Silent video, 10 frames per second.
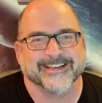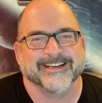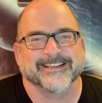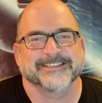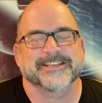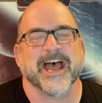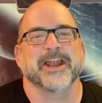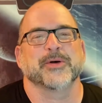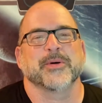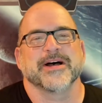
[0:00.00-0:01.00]
The
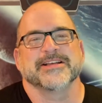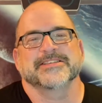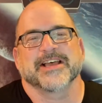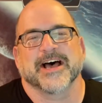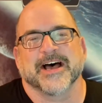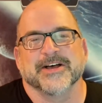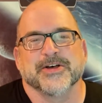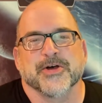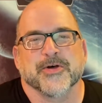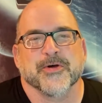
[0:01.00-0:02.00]
title was
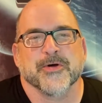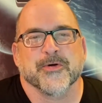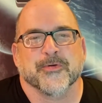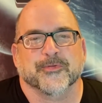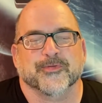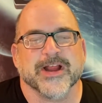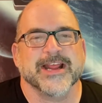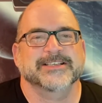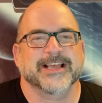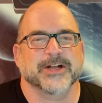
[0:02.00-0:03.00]

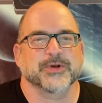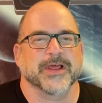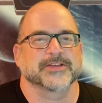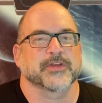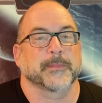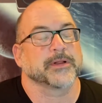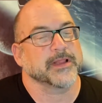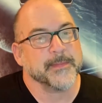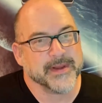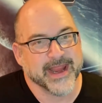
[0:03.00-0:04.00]
rescheduled as a
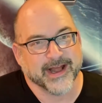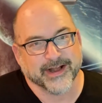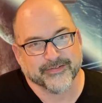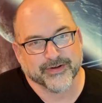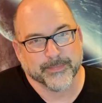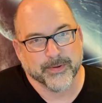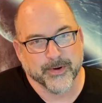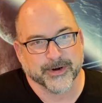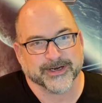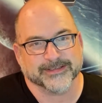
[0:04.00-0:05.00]
preliminary
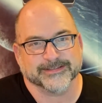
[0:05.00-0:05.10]
report.